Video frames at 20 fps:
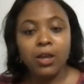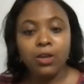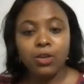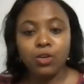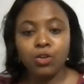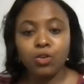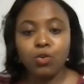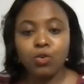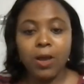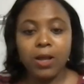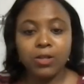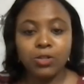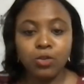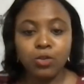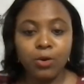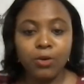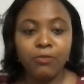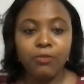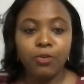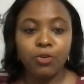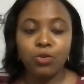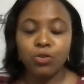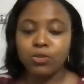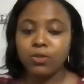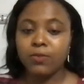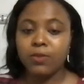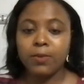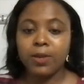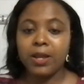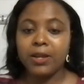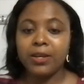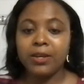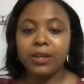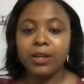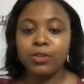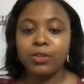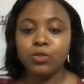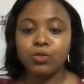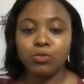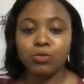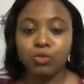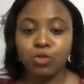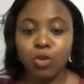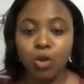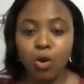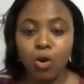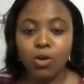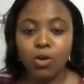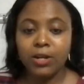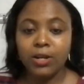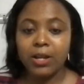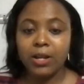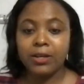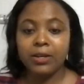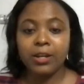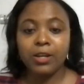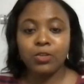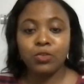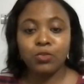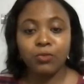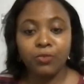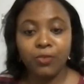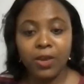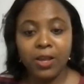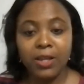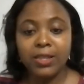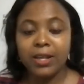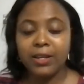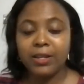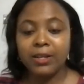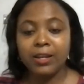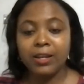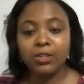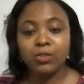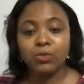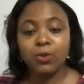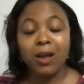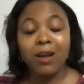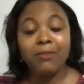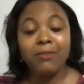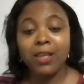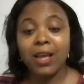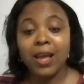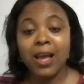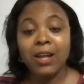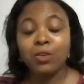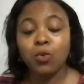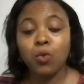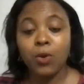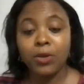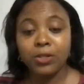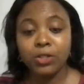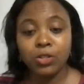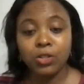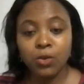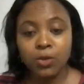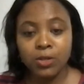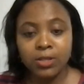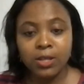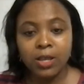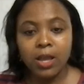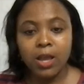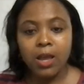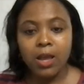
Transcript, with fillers: You know, we are sorry for those of them that needed to talk, that needed to vent, that needed to have that had questions.